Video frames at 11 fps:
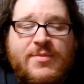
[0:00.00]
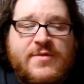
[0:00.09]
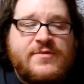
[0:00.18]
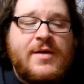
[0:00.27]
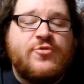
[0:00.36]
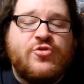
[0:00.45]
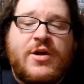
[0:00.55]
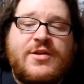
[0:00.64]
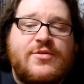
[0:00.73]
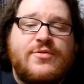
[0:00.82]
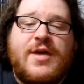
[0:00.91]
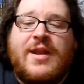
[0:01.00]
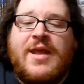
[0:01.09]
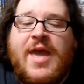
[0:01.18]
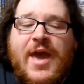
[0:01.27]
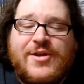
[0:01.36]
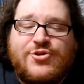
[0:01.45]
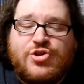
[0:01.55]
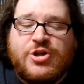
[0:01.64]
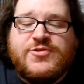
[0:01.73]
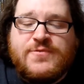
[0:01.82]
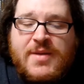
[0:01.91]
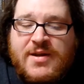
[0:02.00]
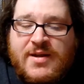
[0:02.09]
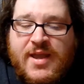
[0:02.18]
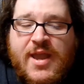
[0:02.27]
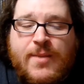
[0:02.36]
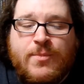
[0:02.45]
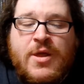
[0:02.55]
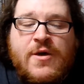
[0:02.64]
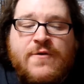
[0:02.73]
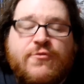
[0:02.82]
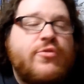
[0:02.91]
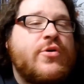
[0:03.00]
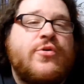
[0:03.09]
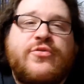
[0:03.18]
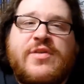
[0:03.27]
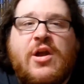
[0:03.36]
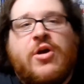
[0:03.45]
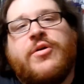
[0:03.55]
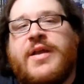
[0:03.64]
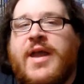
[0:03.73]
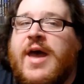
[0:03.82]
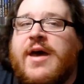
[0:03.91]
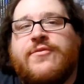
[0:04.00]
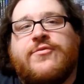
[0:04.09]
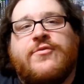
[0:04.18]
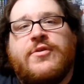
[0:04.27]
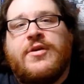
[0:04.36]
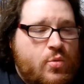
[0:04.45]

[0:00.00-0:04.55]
They've stopped trying to do that and just made a game for those they already have.